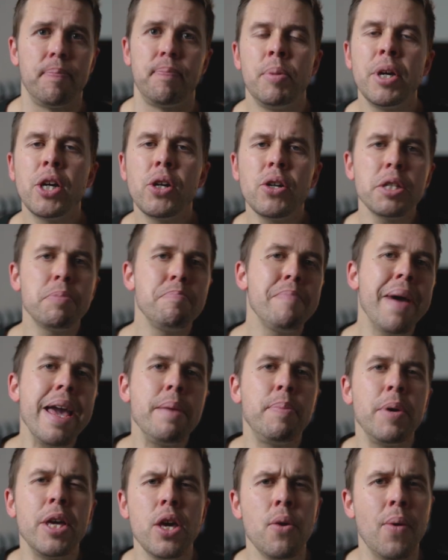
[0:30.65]
Because
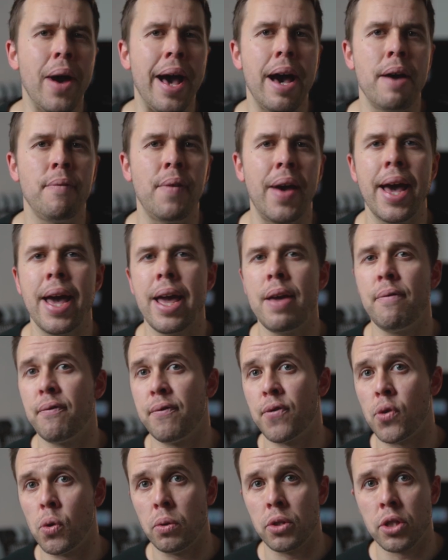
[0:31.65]
maybe you have a
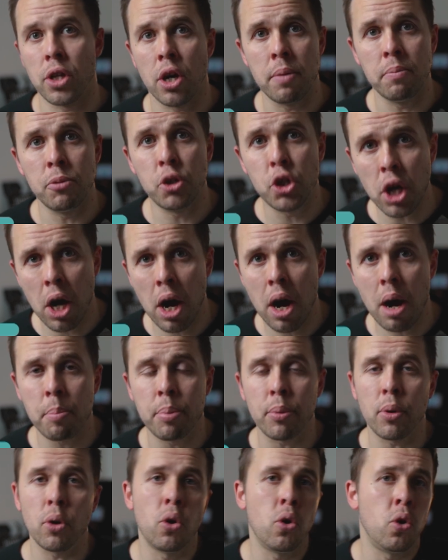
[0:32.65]
full-time
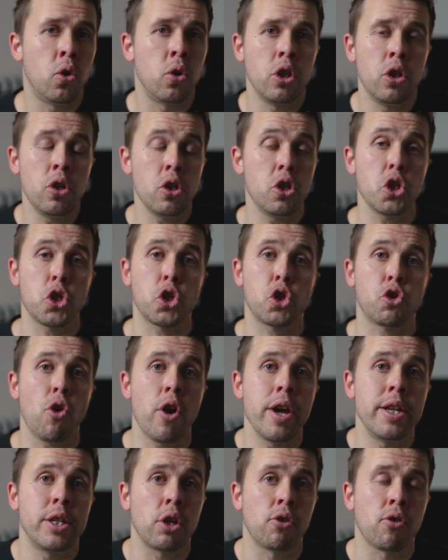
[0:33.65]
job, or you're just
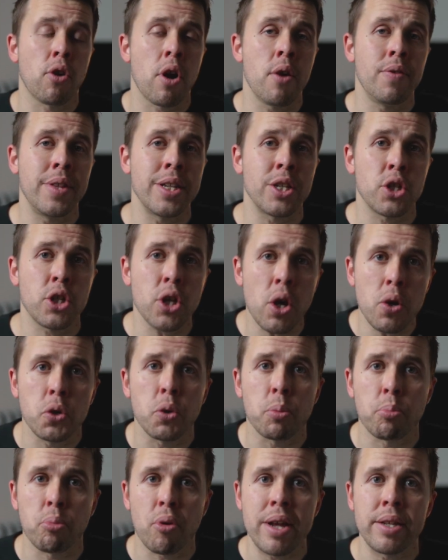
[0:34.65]
trying to grow this
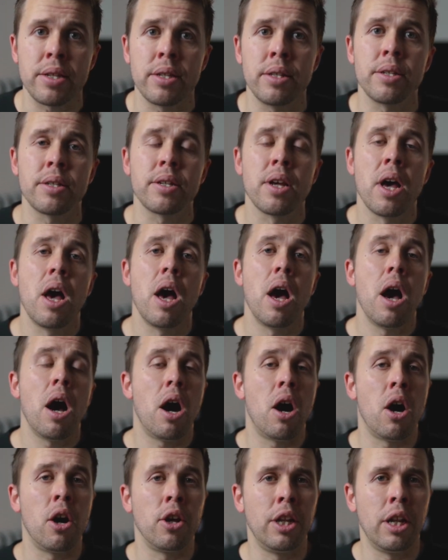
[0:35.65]
social presence
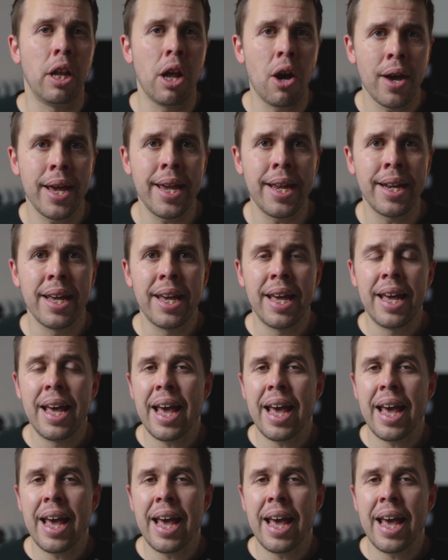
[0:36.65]
online,